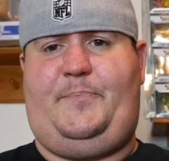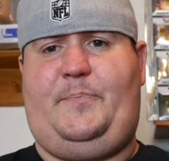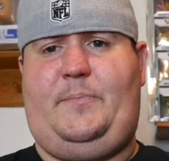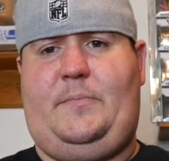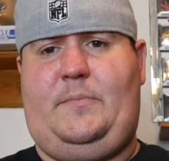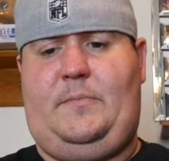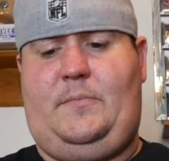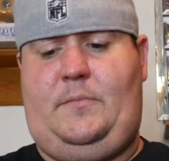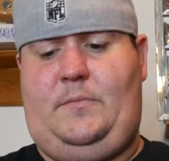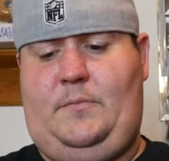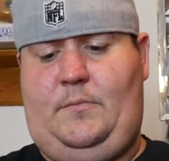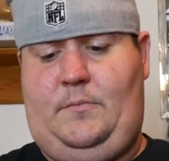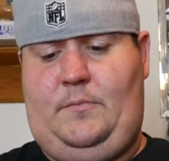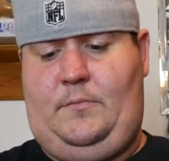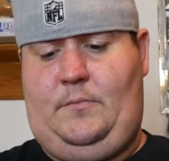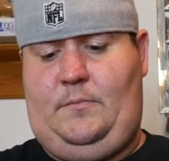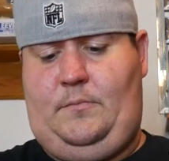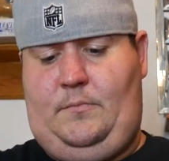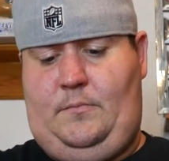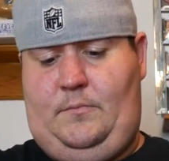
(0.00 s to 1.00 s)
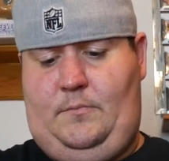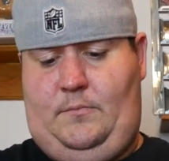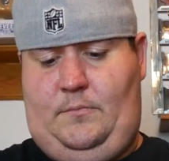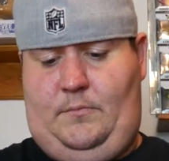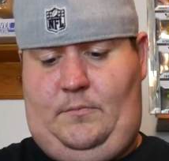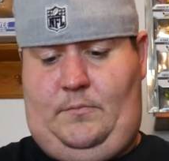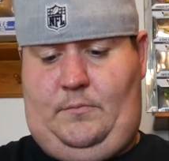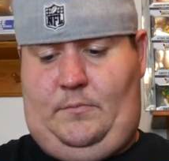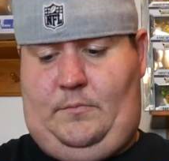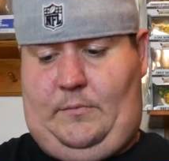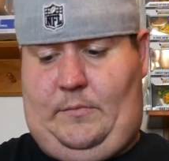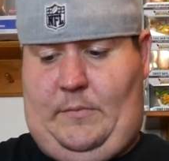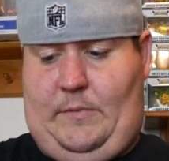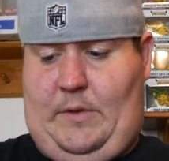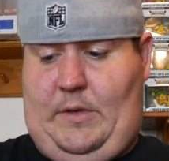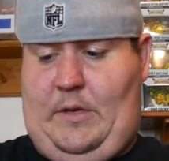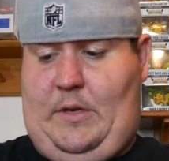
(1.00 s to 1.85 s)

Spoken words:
Nothing is said.